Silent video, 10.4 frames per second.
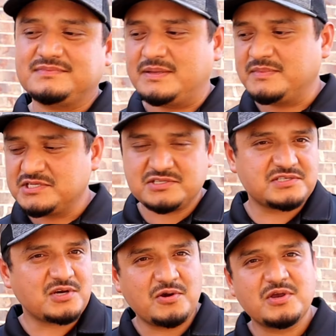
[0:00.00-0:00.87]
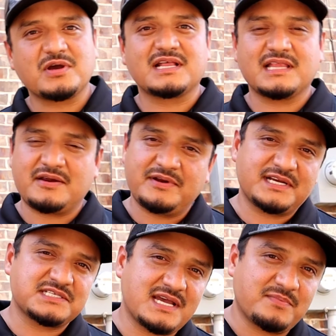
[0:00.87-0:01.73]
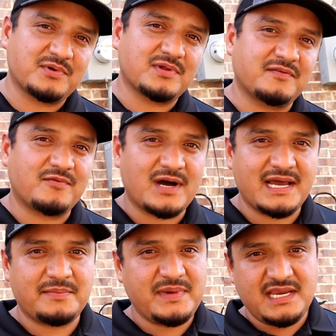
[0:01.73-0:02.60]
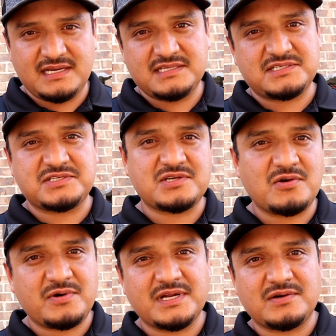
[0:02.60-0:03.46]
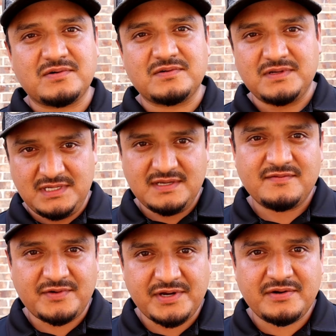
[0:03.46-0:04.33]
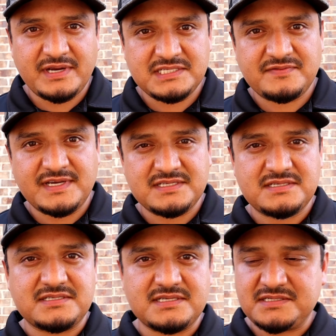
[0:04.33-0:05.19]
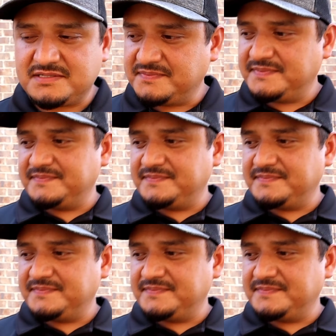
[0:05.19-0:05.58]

let me just show you a glaring example of why maintenance is so critical for your HVAC system.